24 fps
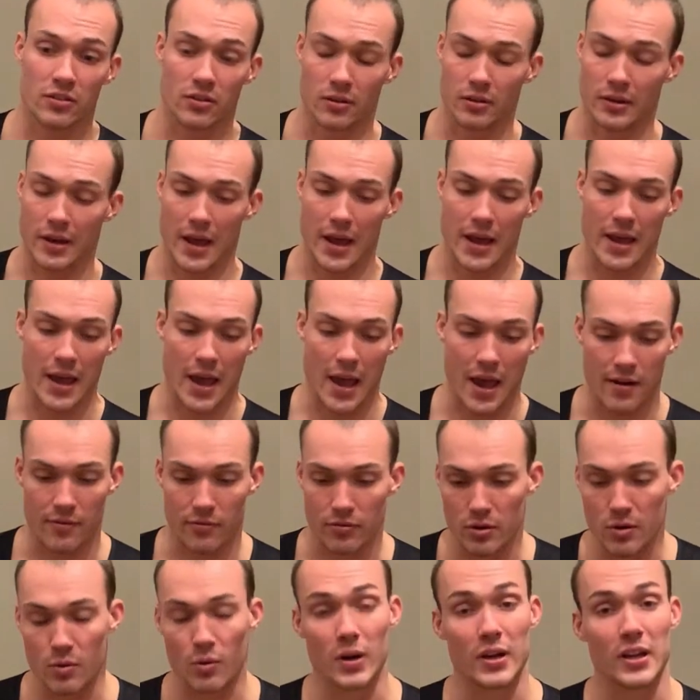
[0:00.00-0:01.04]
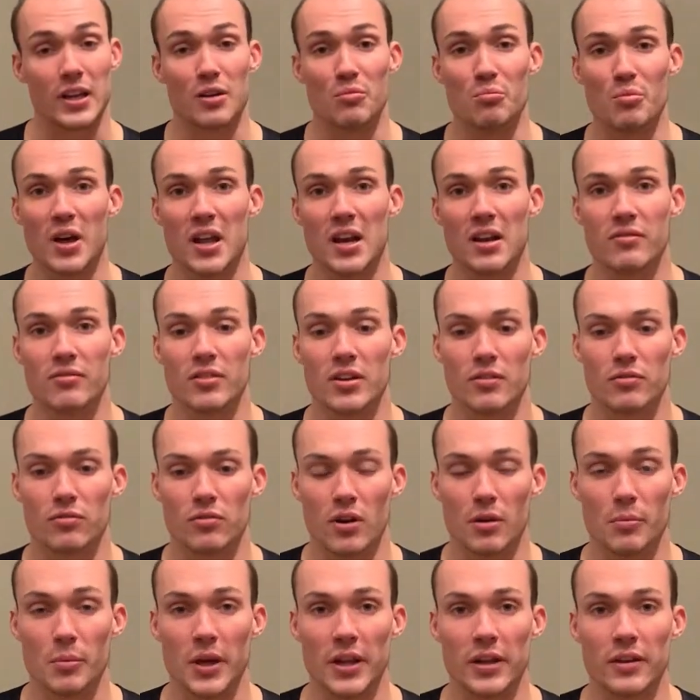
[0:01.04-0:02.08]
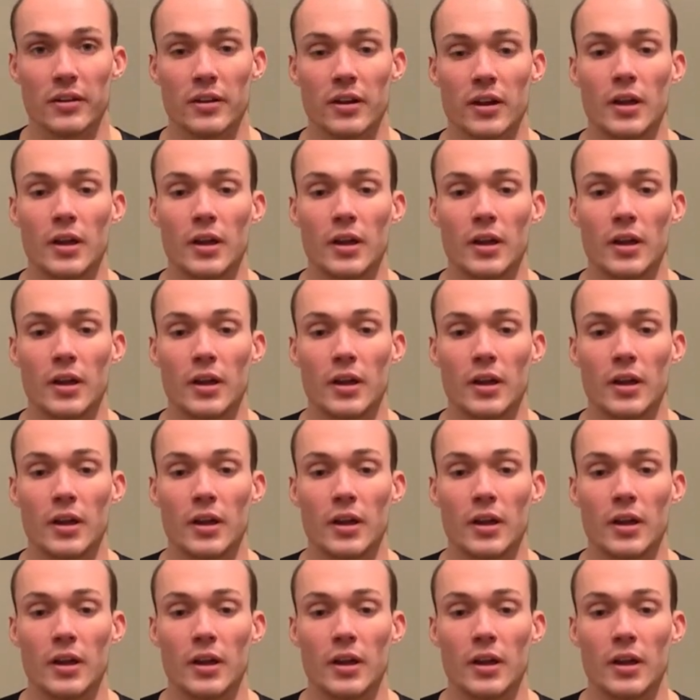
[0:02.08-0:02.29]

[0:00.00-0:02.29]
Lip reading: Okay, everyone can benefit from it.